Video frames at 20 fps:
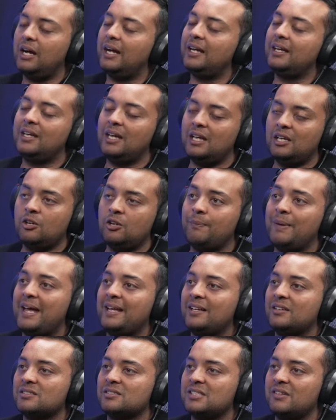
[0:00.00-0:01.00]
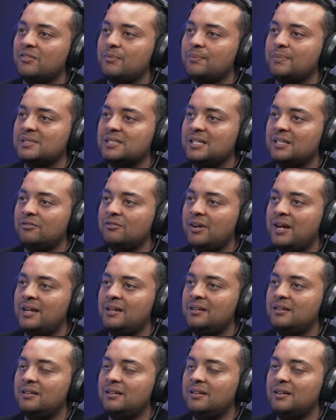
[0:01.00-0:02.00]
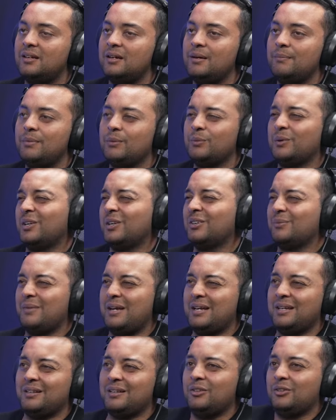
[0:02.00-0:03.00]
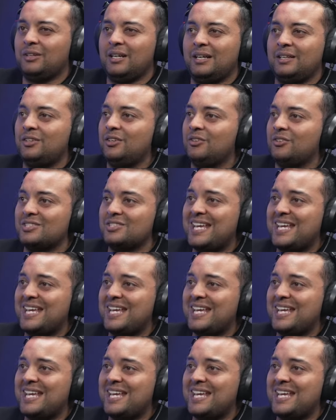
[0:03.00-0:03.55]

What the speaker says: I get you're paying a 7% rate, but we're going to make it look like you're on